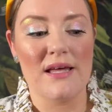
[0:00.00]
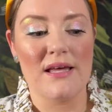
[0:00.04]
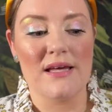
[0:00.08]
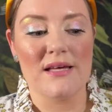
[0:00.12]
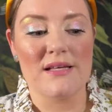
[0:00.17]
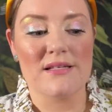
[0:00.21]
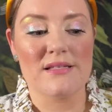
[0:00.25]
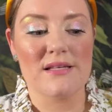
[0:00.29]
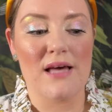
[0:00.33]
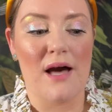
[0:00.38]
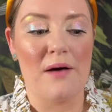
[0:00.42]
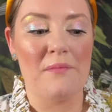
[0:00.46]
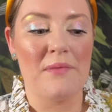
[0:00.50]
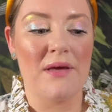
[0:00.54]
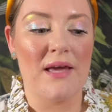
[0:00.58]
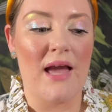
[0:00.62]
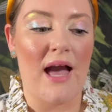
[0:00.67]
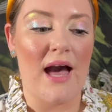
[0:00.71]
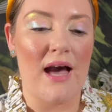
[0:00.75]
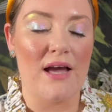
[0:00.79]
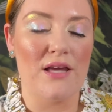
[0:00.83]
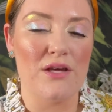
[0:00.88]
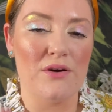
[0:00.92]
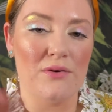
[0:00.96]
is coming
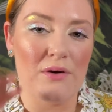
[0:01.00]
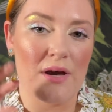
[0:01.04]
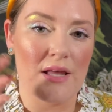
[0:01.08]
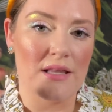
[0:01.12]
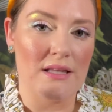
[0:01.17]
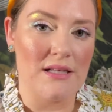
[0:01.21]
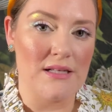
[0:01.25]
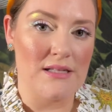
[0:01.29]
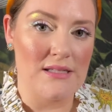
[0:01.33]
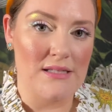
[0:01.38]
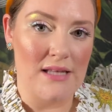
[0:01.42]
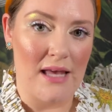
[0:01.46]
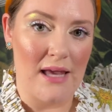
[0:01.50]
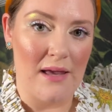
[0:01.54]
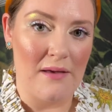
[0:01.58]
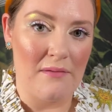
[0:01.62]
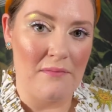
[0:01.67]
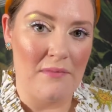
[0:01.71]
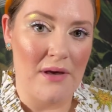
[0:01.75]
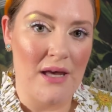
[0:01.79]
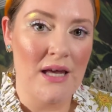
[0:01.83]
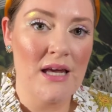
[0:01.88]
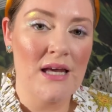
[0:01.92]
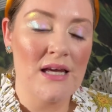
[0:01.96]
at you at the
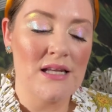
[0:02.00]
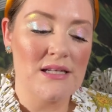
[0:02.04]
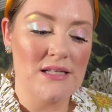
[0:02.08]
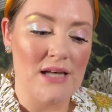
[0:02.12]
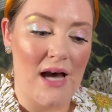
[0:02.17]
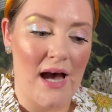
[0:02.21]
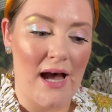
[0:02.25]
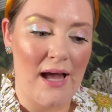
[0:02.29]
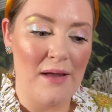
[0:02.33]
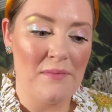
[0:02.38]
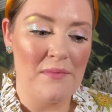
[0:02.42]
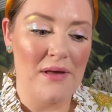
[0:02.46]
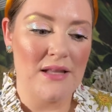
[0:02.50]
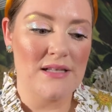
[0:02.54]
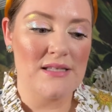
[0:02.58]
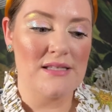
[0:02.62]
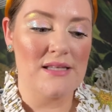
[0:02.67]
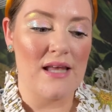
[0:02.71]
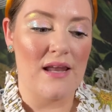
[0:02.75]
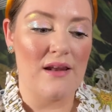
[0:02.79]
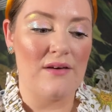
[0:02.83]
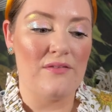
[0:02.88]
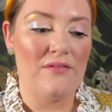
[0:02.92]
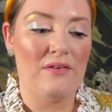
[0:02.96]
same time
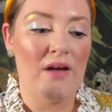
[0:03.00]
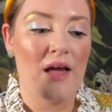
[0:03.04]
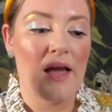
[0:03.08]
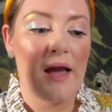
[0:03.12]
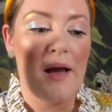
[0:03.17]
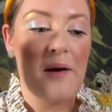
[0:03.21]
instead of